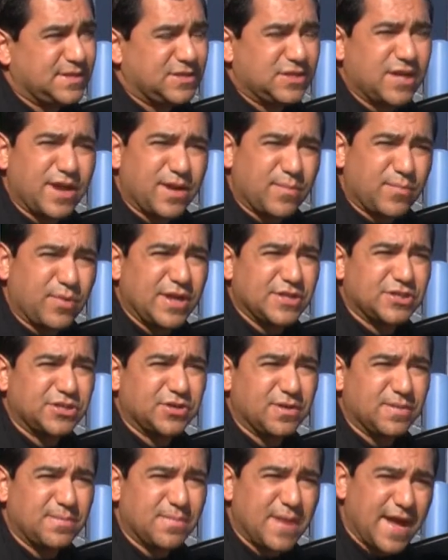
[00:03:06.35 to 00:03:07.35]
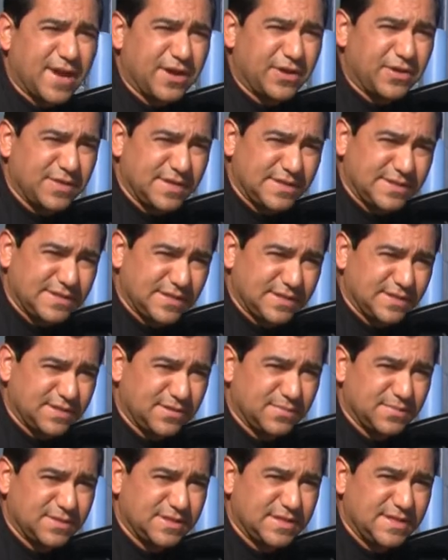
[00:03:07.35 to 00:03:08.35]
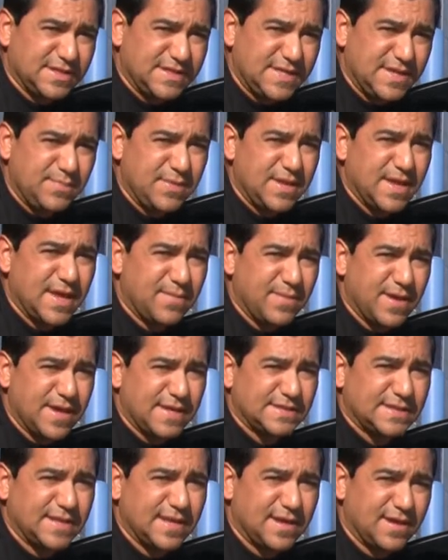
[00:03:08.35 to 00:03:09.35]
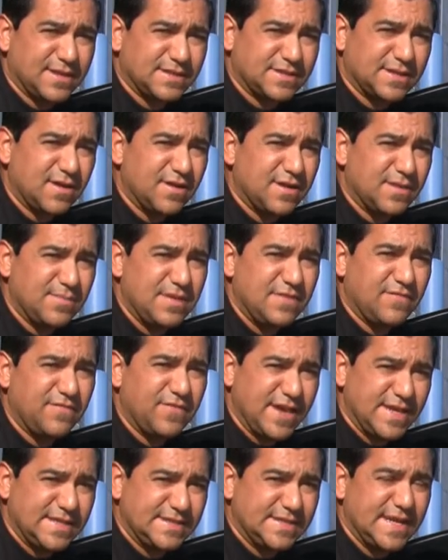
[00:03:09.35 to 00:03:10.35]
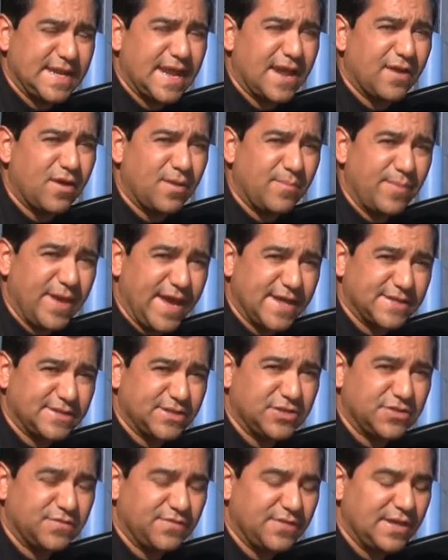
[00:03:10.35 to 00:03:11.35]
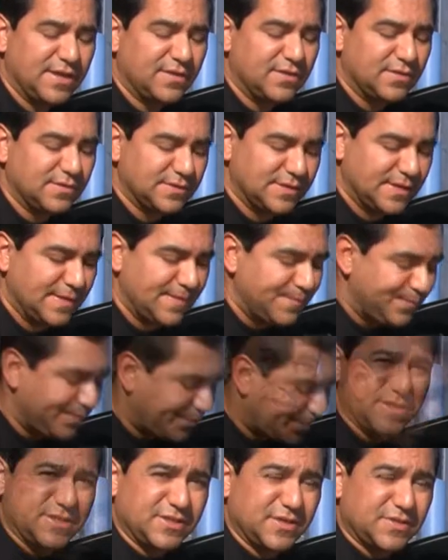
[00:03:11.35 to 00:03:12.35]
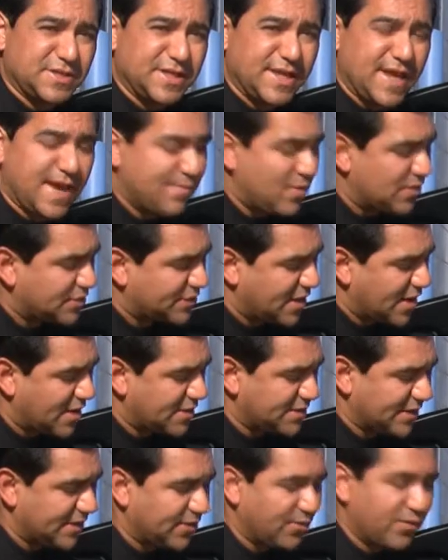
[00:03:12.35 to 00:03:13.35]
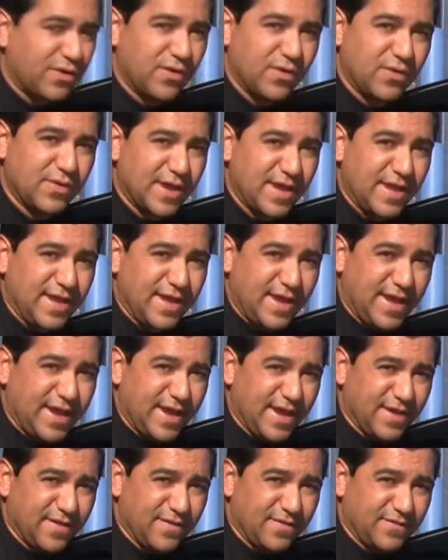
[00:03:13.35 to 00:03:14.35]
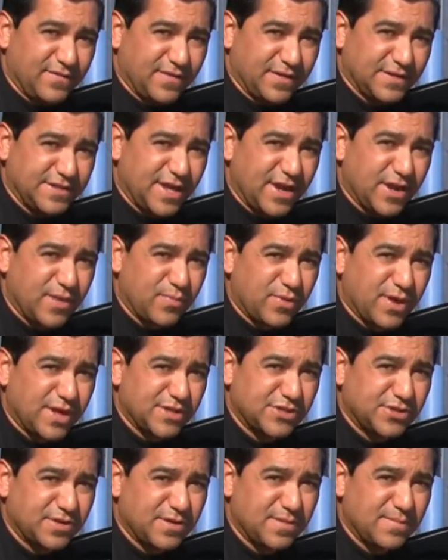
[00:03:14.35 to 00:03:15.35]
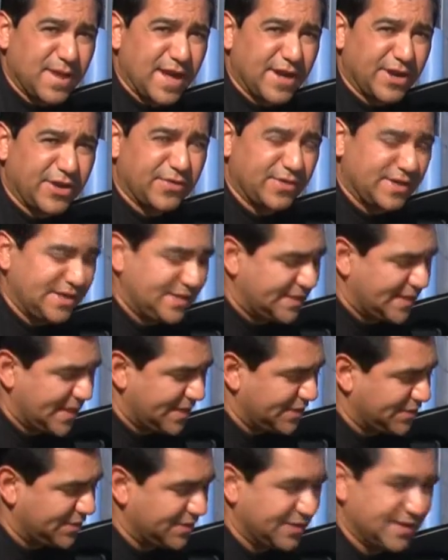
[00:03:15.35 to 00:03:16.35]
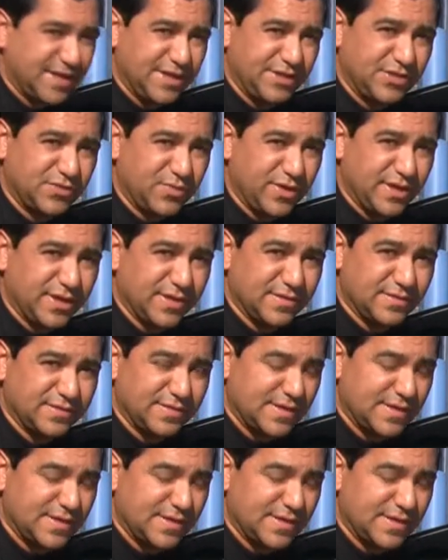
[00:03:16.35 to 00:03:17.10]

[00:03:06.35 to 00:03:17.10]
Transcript: tire pressure monitoring systems, TPMS, started to be phased in on all passenger vehicles. So today most cars on the road have tire pressure monitoring sensors in each wheel.